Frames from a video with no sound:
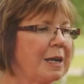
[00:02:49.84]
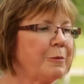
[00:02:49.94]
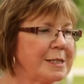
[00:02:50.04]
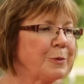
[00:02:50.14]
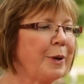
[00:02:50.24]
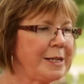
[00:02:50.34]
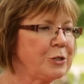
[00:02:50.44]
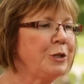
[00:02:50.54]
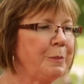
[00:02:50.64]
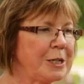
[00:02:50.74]
that was way
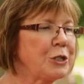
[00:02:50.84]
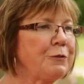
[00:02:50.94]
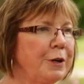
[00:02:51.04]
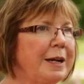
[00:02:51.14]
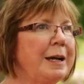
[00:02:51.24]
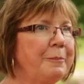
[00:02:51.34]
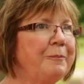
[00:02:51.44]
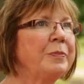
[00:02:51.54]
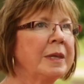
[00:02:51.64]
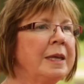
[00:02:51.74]
too much for
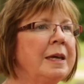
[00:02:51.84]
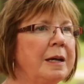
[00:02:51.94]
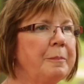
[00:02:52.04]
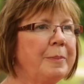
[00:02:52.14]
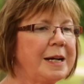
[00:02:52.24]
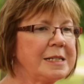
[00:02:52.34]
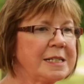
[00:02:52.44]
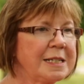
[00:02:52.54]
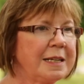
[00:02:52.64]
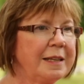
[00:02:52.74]
him. But
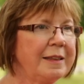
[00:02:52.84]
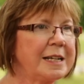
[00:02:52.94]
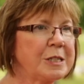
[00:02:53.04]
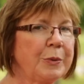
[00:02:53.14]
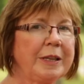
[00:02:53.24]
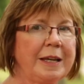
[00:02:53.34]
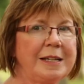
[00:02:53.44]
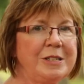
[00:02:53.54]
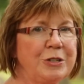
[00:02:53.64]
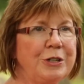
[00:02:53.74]
that's what
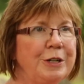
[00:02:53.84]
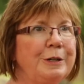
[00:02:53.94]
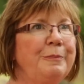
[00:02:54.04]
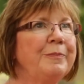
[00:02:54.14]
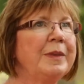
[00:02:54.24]
led to